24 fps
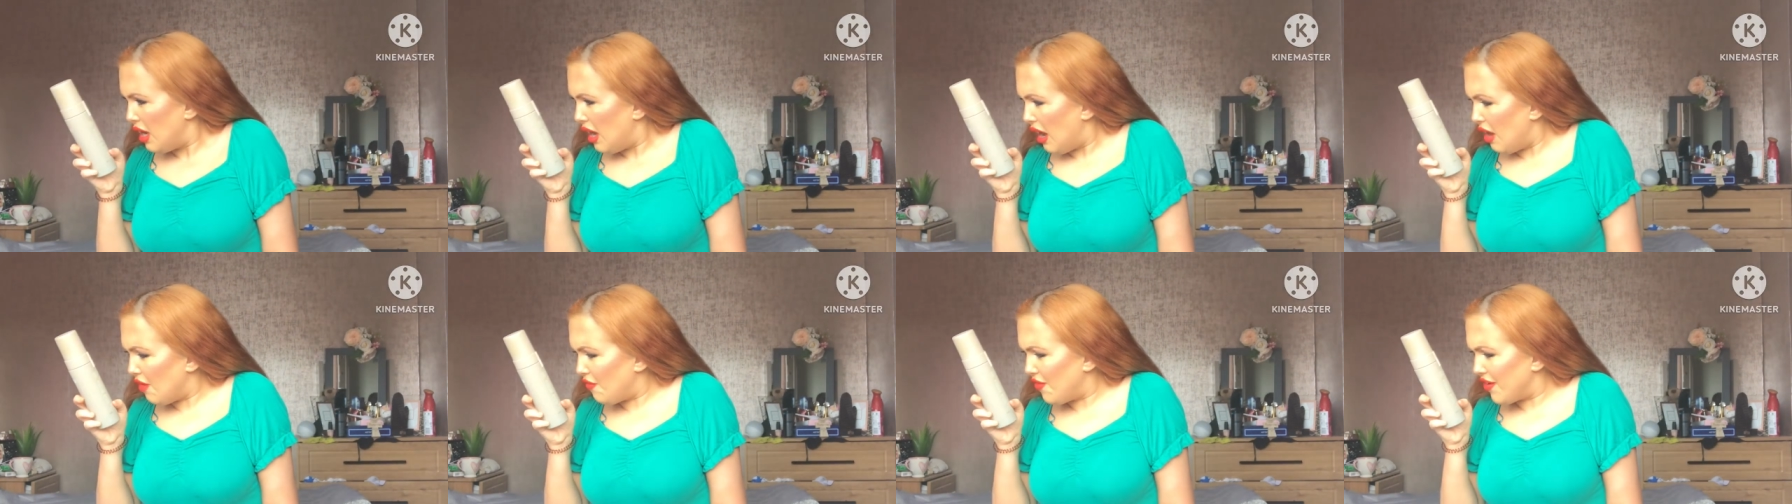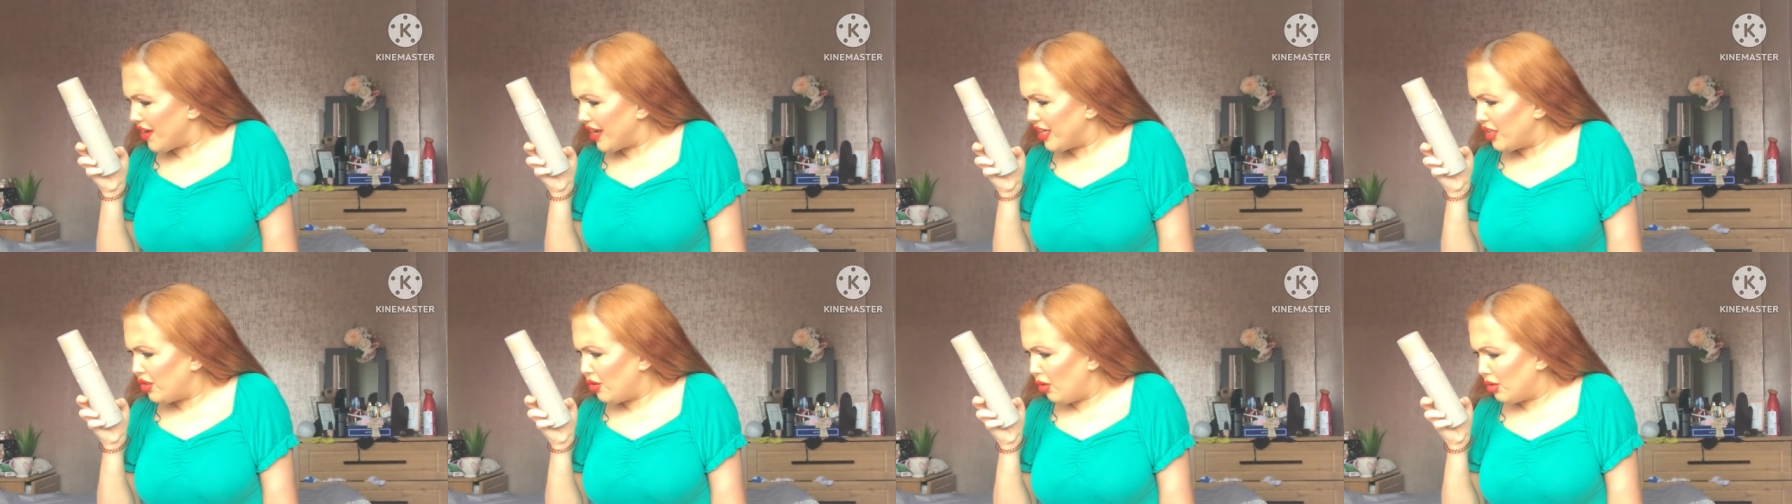I
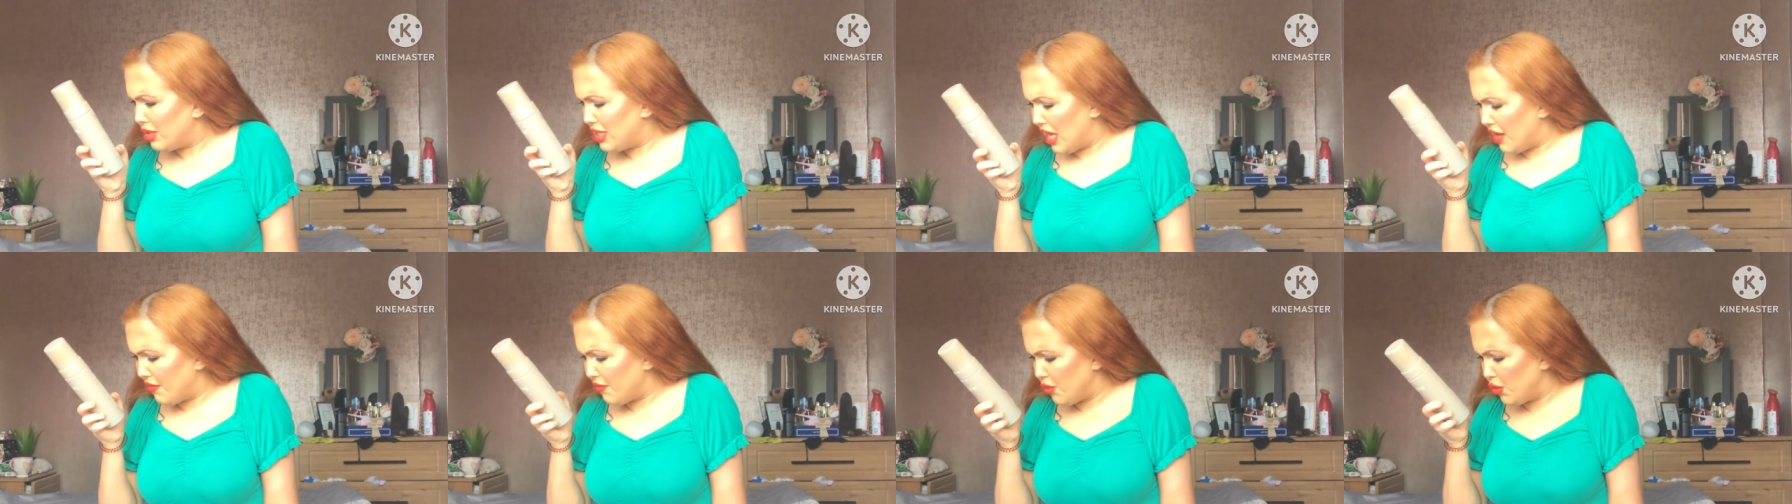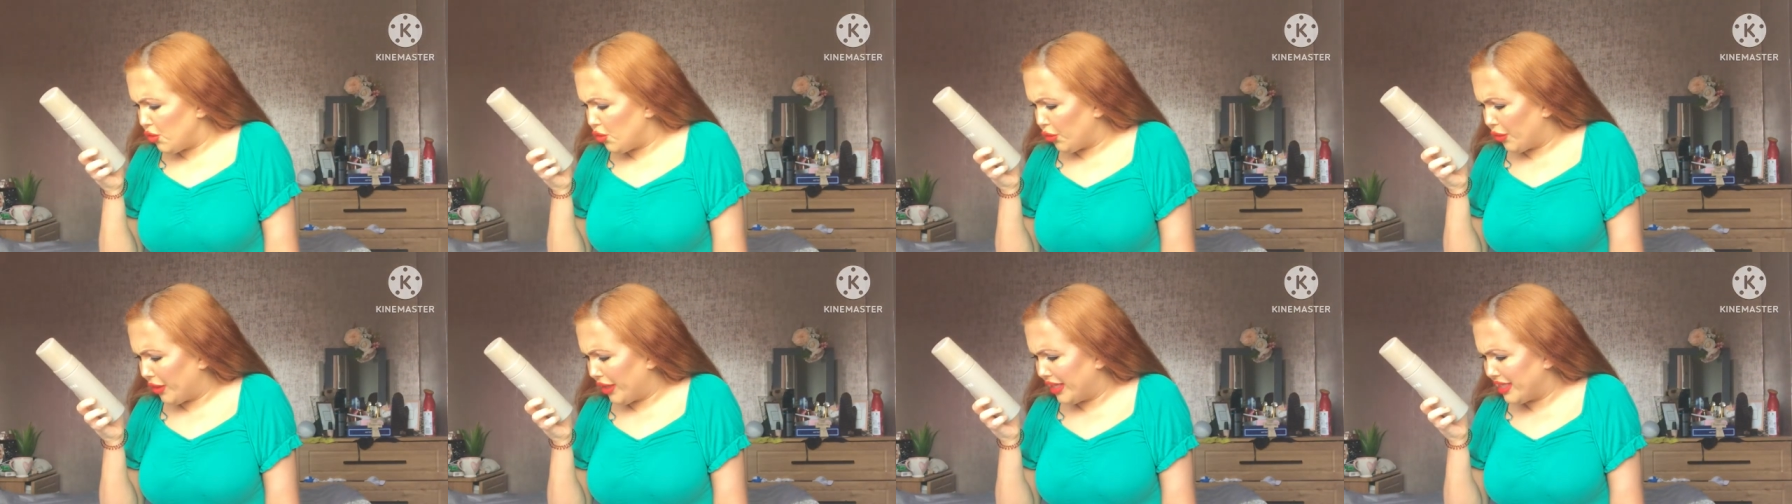think it does have
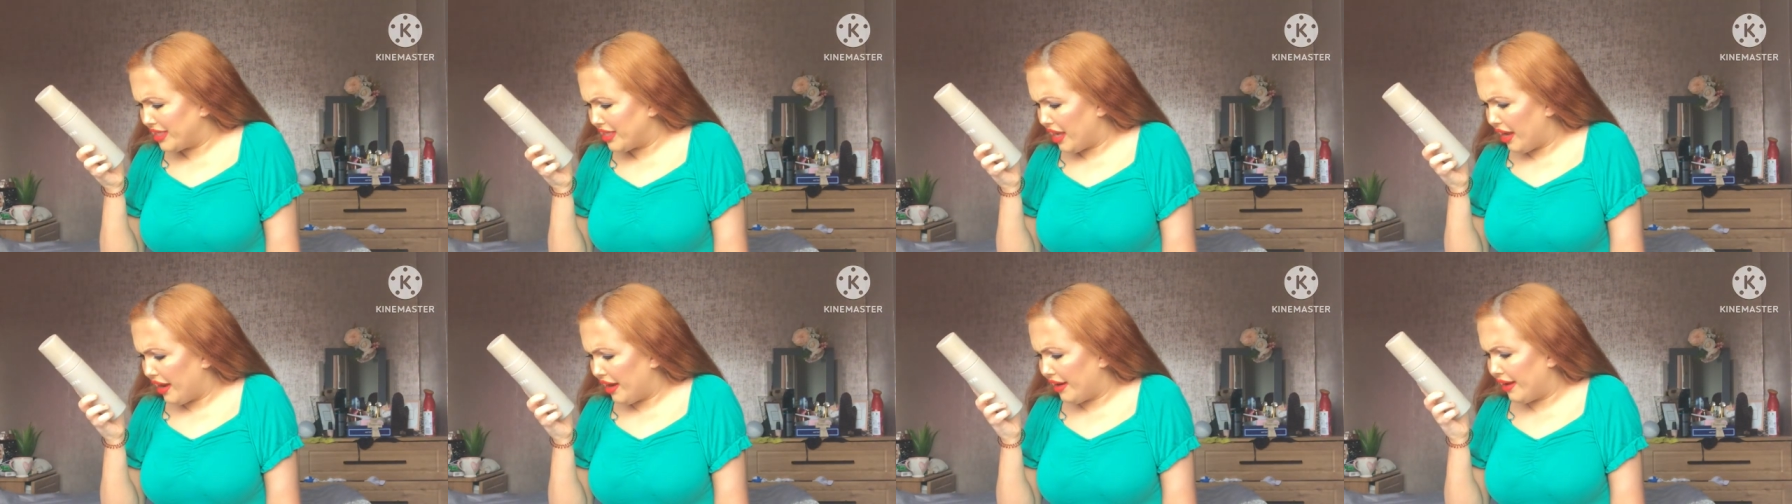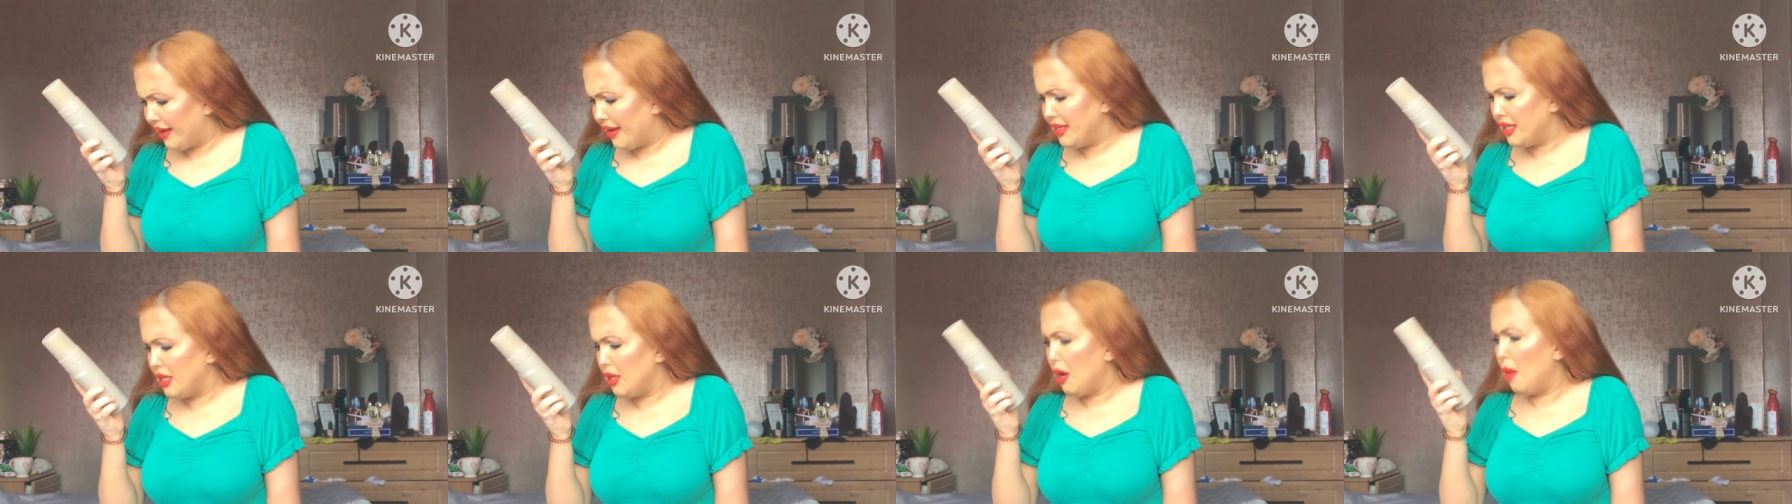ingredients in
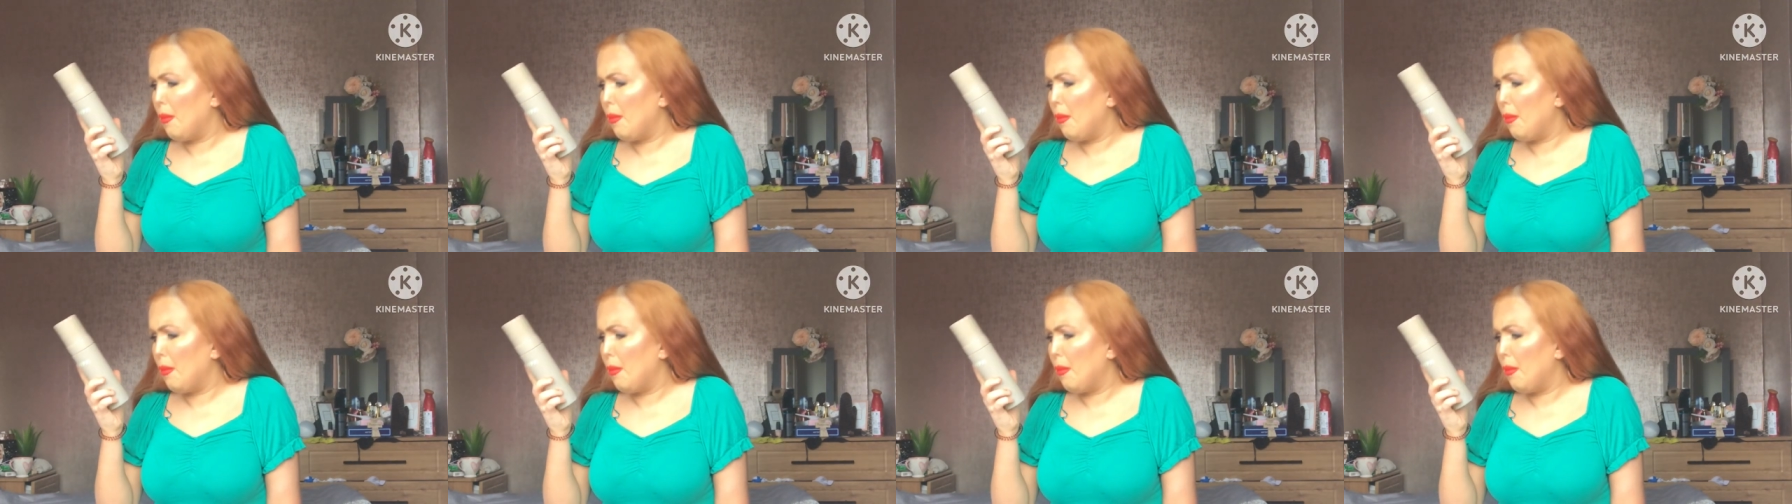it,